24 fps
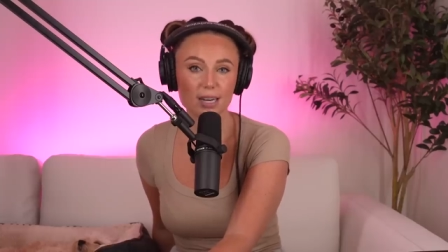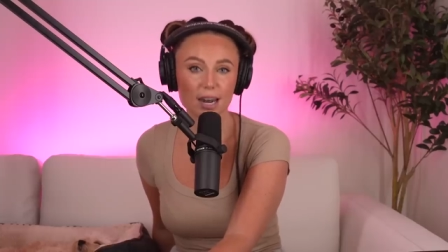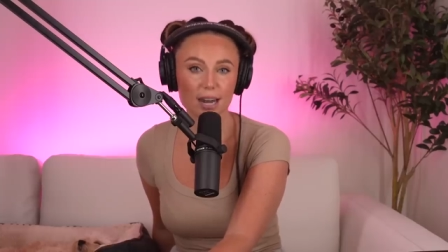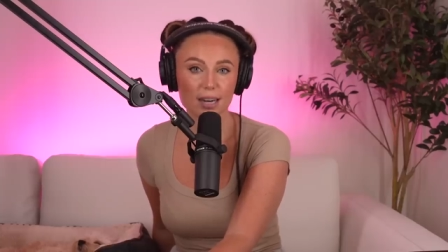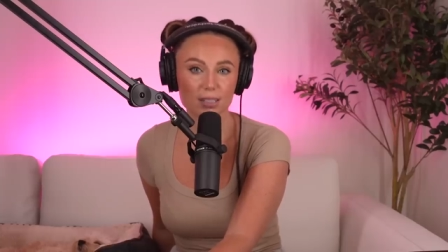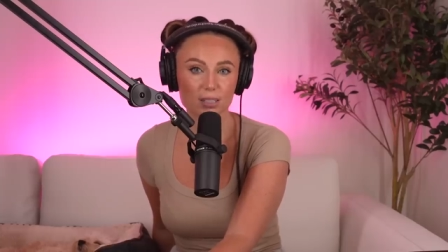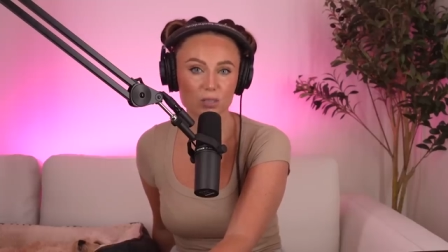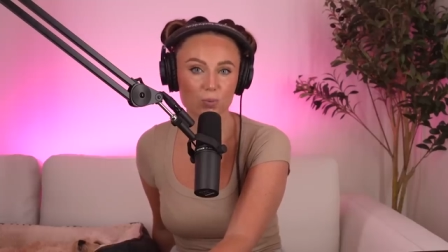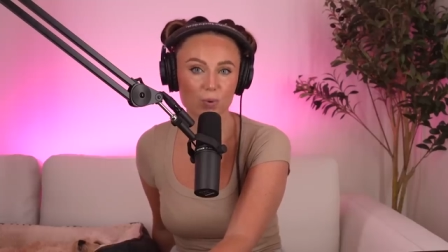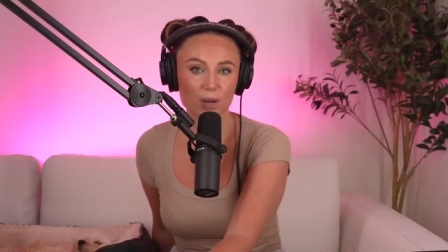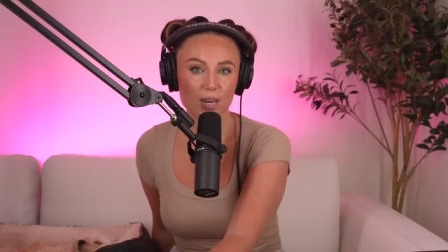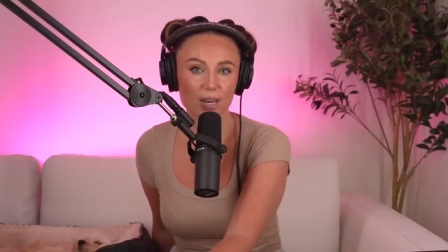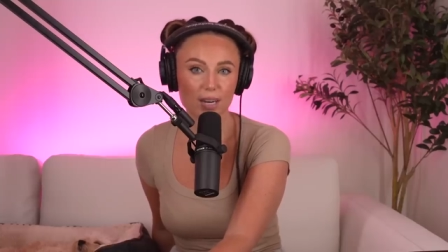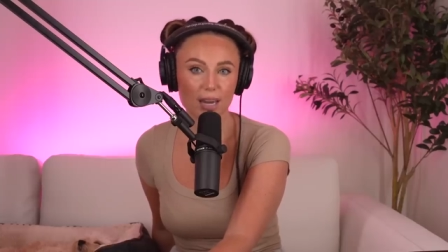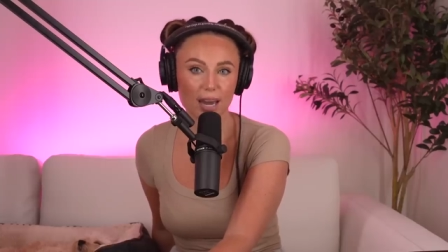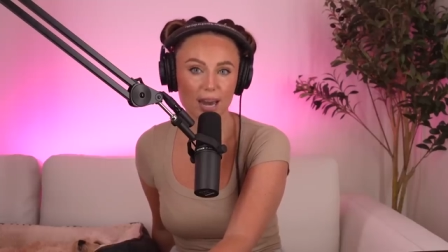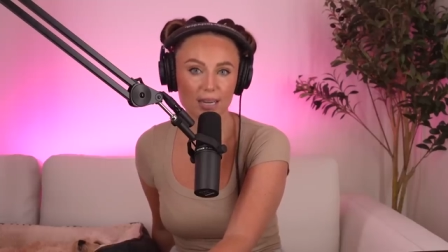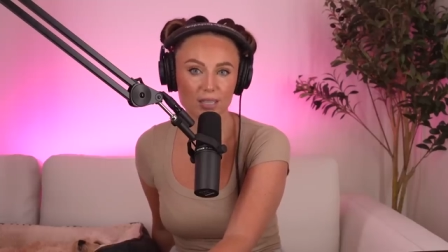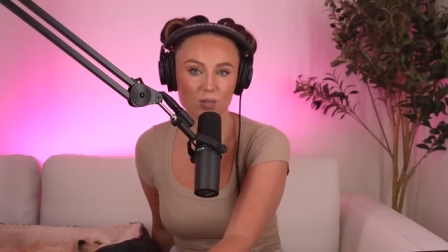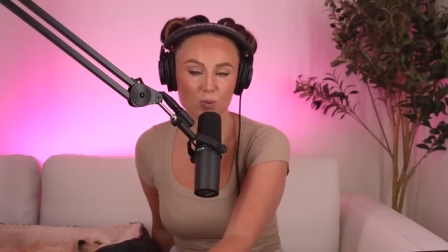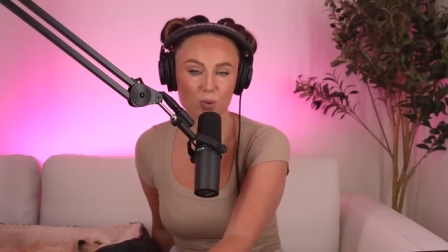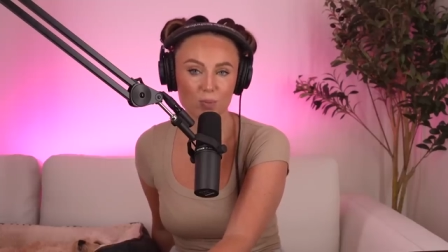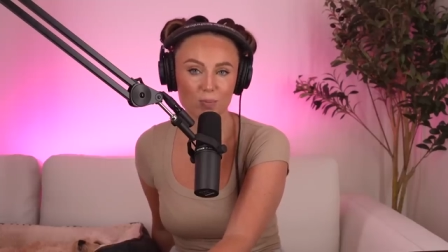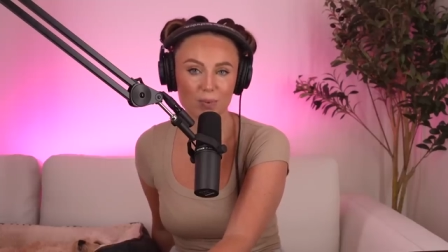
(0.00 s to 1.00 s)
next week
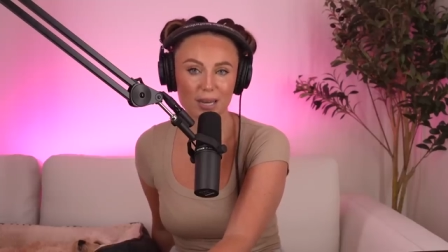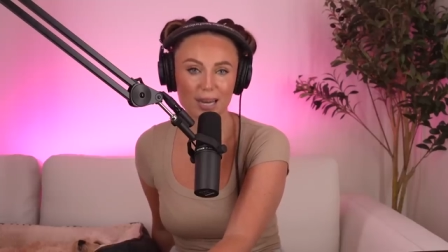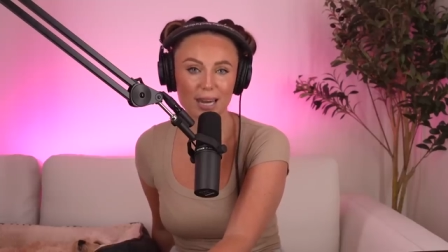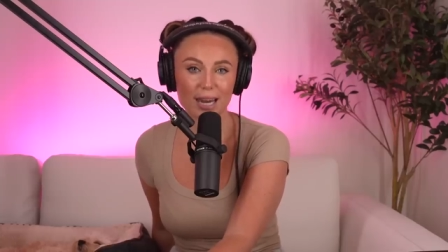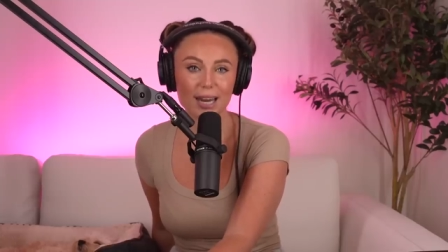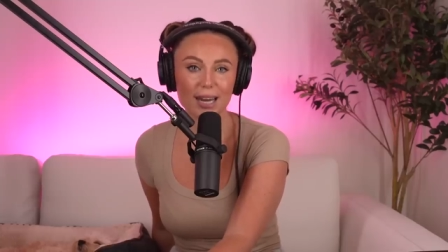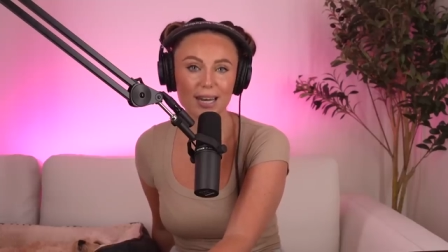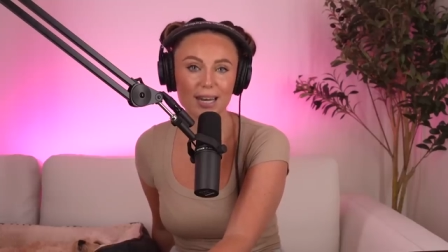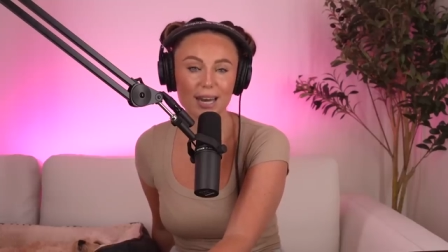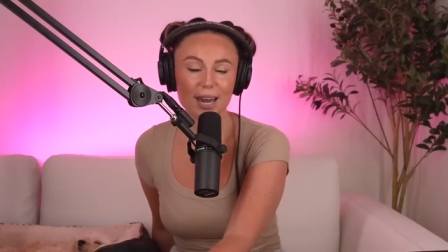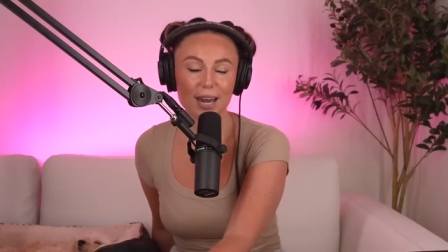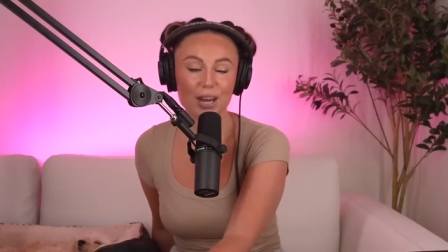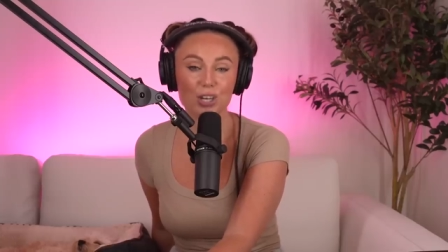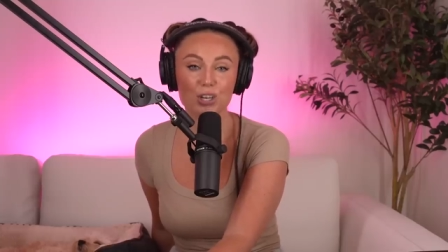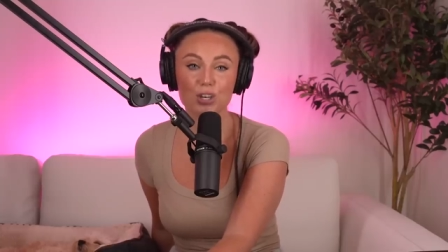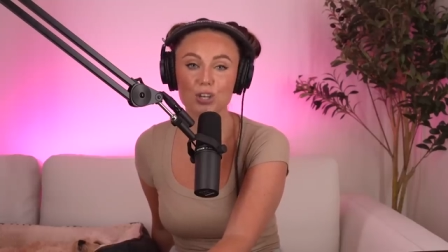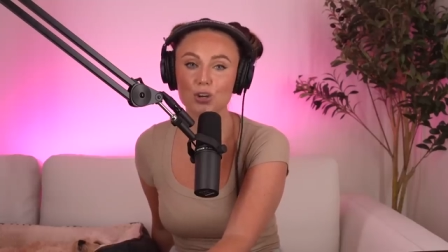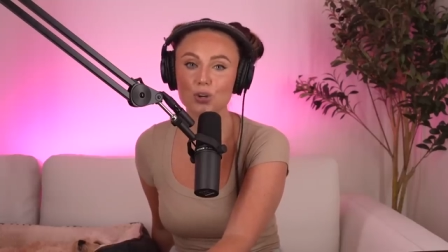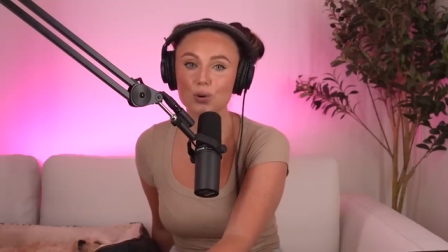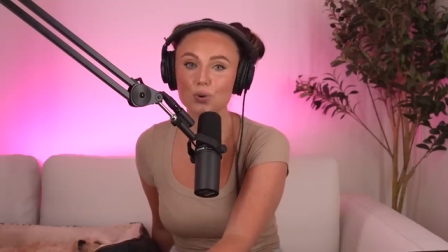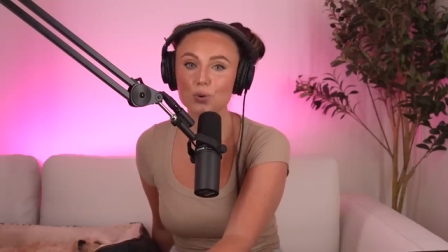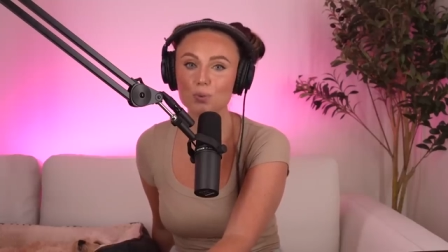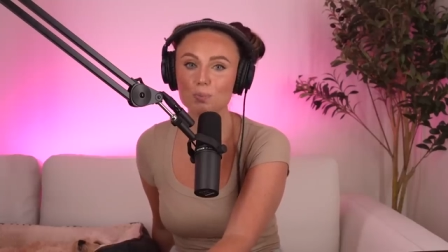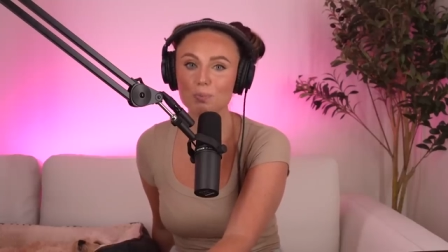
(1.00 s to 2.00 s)
as we begin a
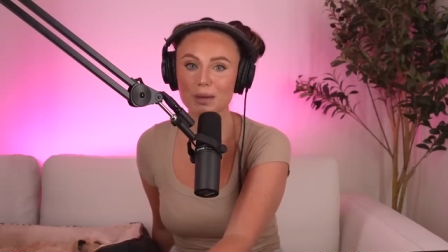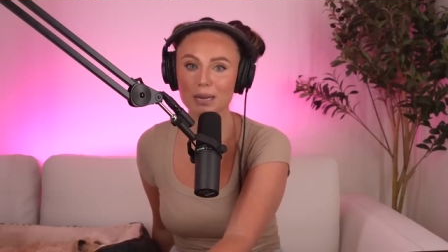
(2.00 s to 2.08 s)
new